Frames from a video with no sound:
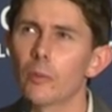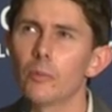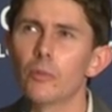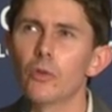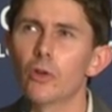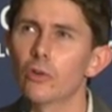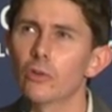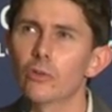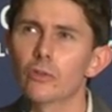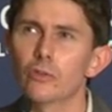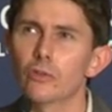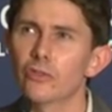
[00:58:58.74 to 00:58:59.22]

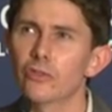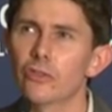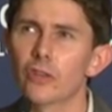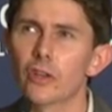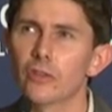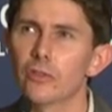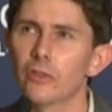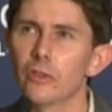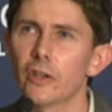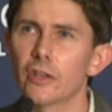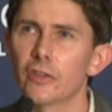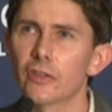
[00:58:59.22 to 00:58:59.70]
not
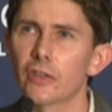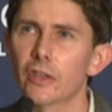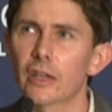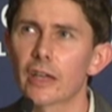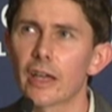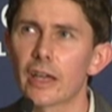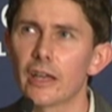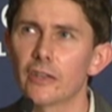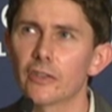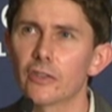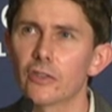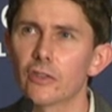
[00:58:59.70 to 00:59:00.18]
certain that it's the
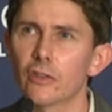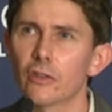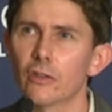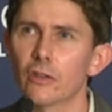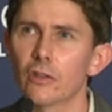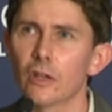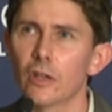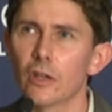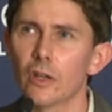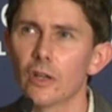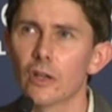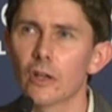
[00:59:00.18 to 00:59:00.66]
case that
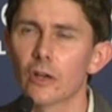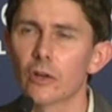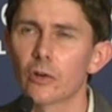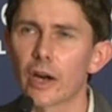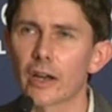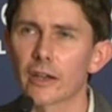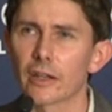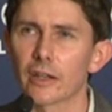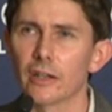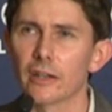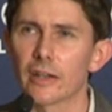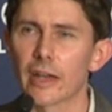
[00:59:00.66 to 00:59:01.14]

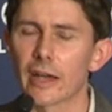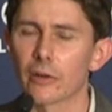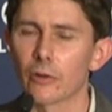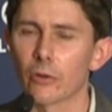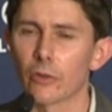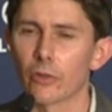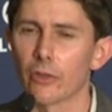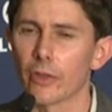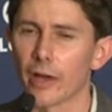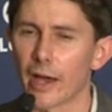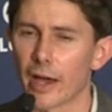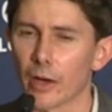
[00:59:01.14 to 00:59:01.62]
cracking down
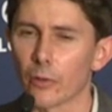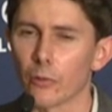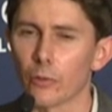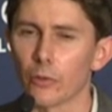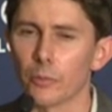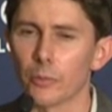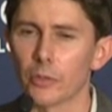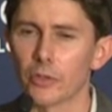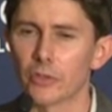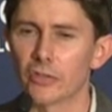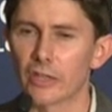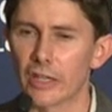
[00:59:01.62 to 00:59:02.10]
on that
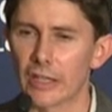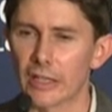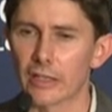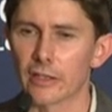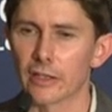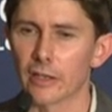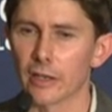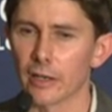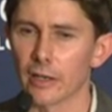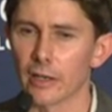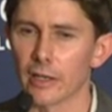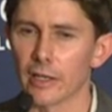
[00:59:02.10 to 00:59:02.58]
would
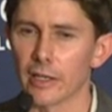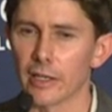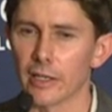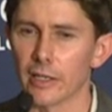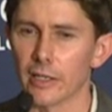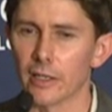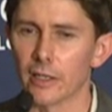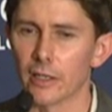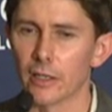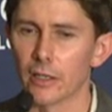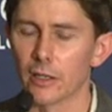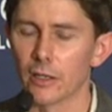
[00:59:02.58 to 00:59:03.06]

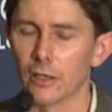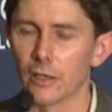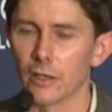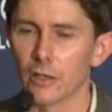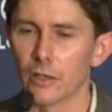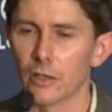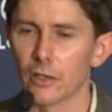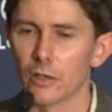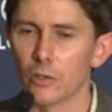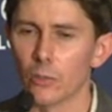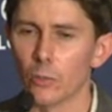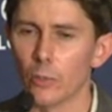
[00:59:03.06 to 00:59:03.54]
particularly
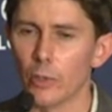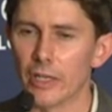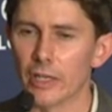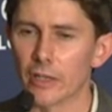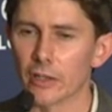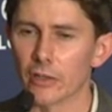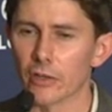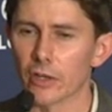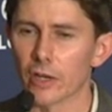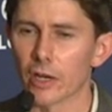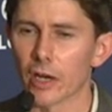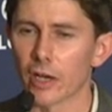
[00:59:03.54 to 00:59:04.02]

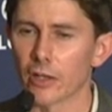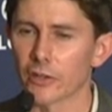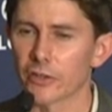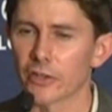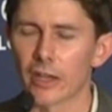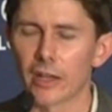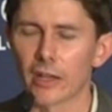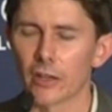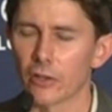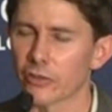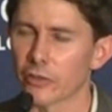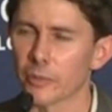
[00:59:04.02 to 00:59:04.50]
weaken the
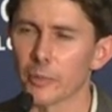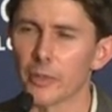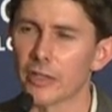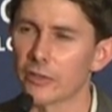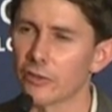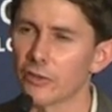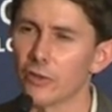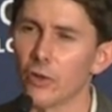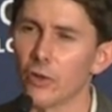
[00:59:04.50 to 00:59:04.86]
cartels. I mean, it's